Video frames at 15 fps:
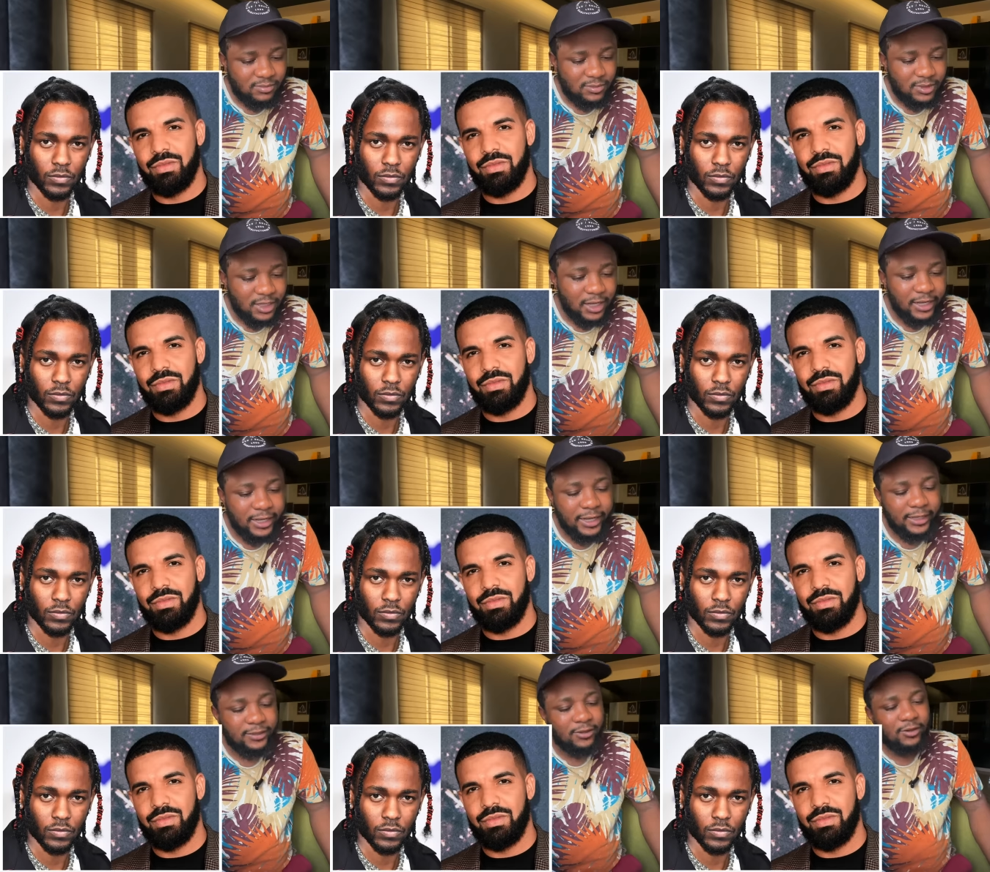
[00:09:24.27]
Speaker 1: That
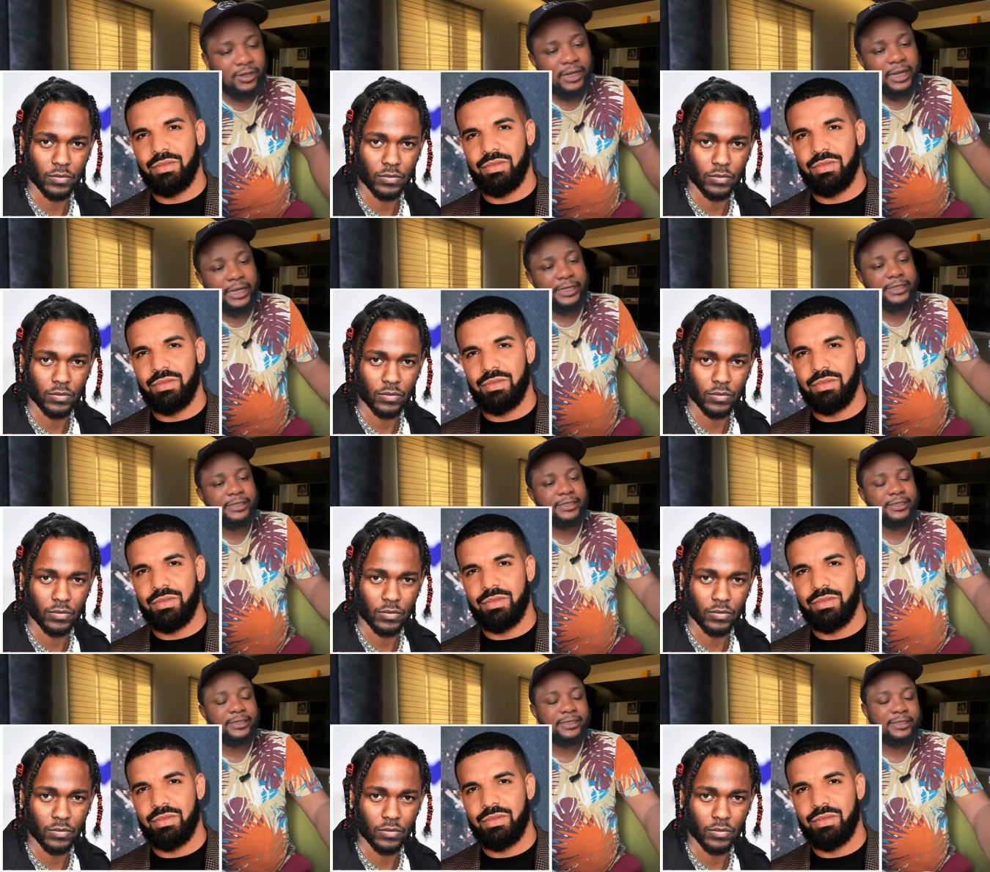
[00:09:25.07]
guy don't hide.
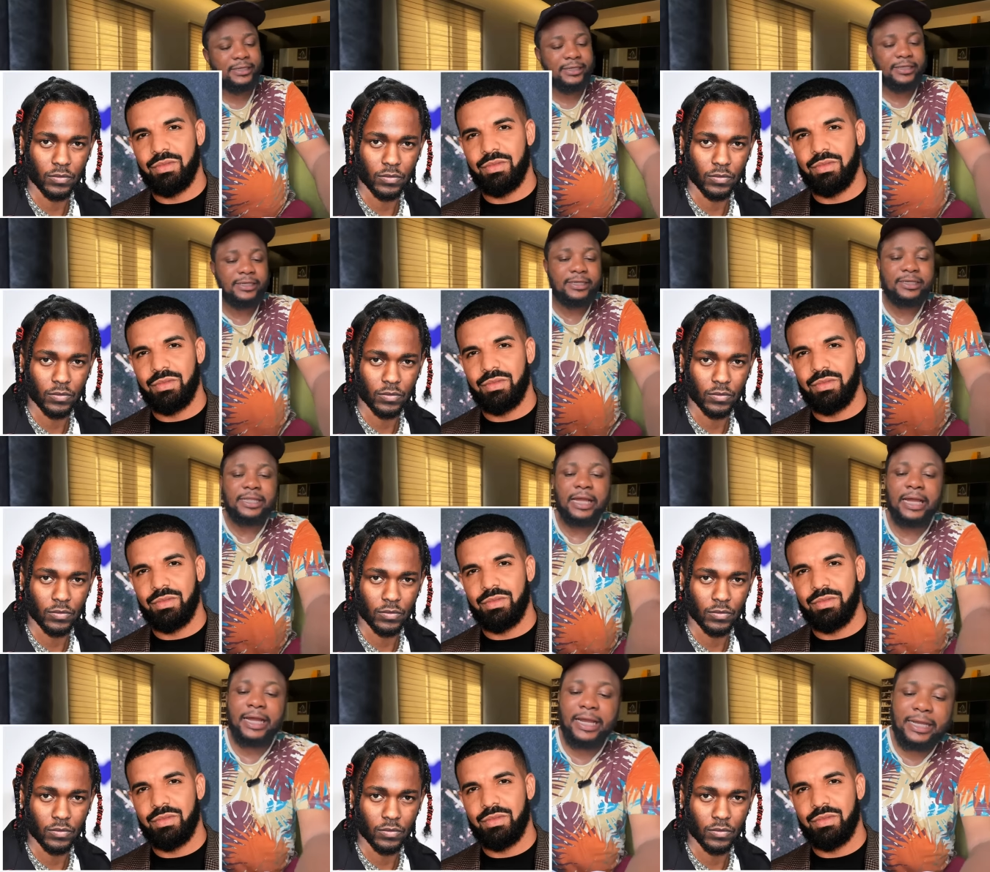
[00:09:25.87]

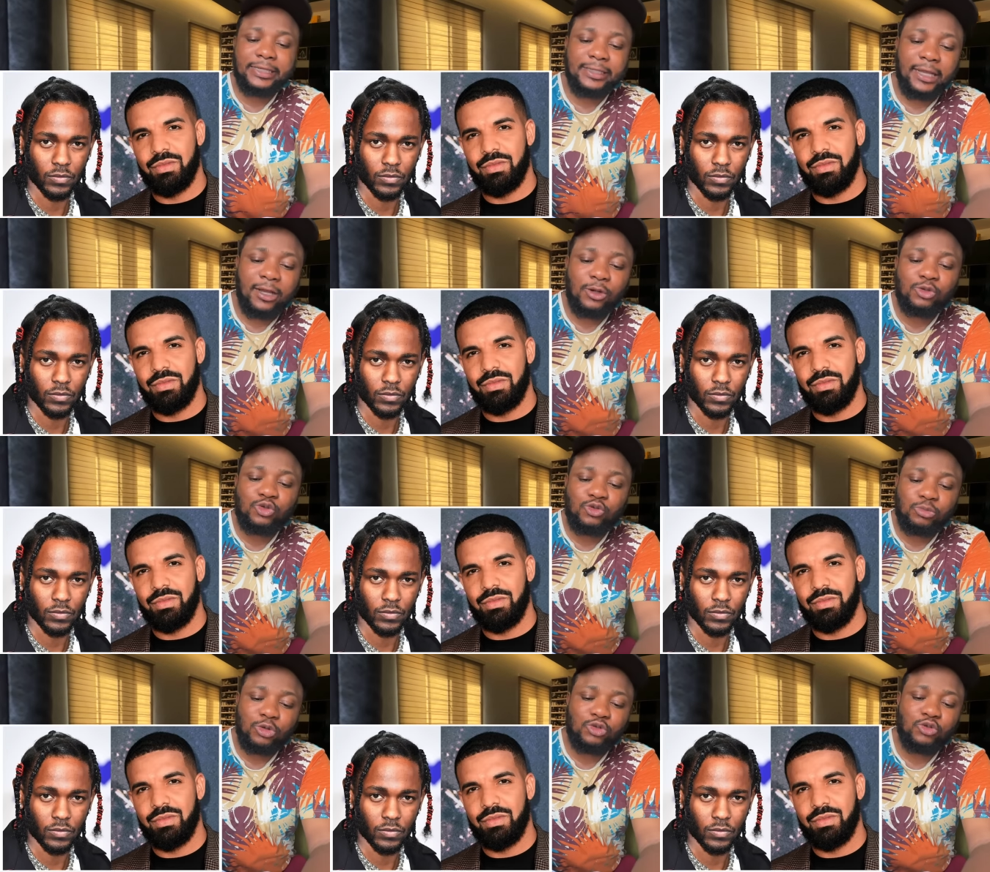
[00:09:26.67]
Now do
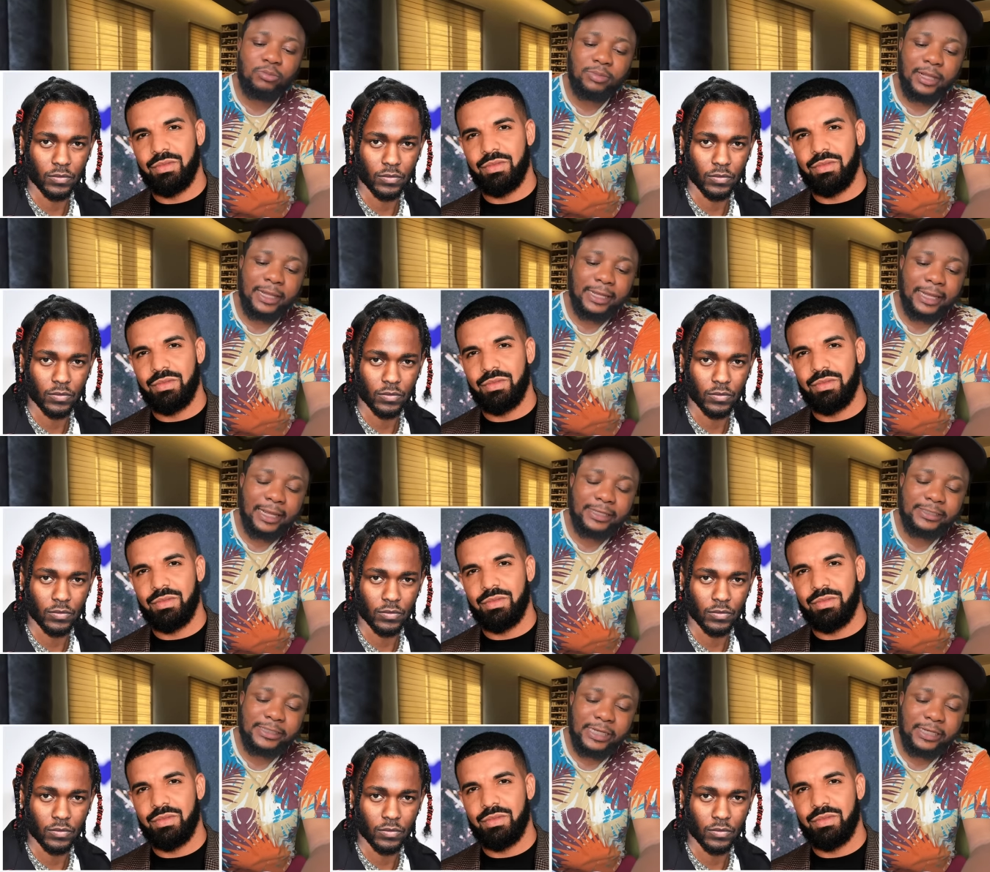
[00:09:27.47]
more do black high,
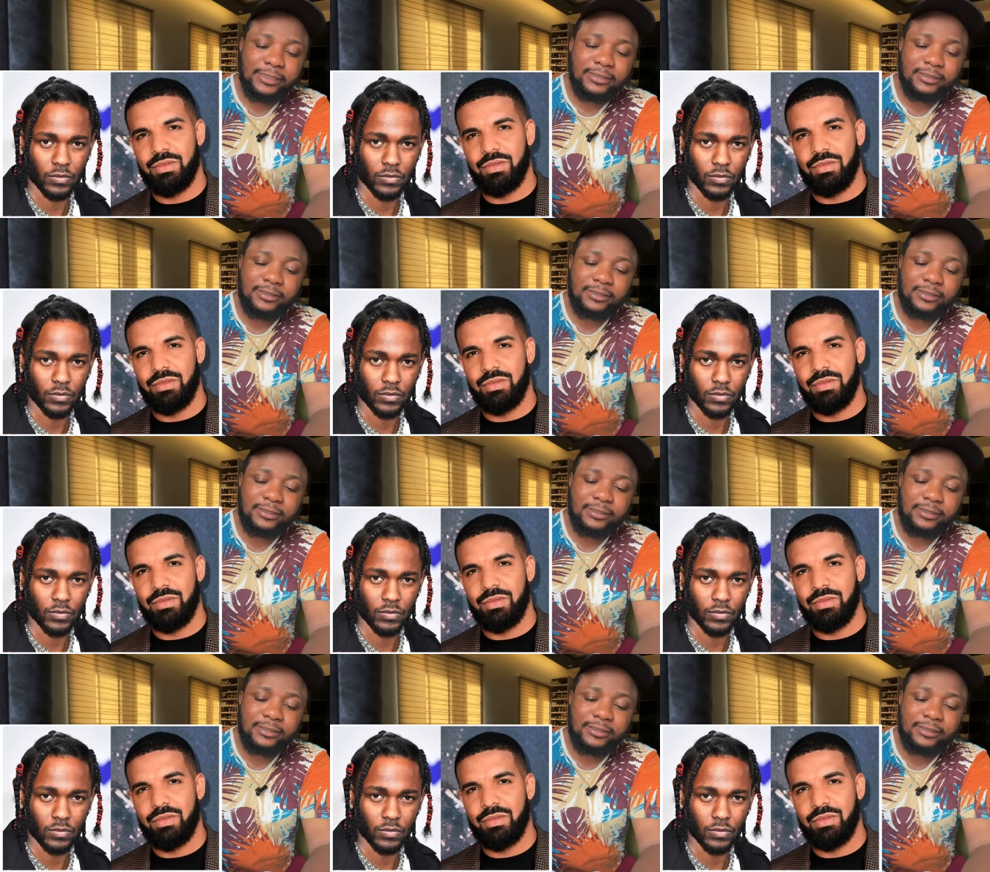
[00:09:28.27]
sha.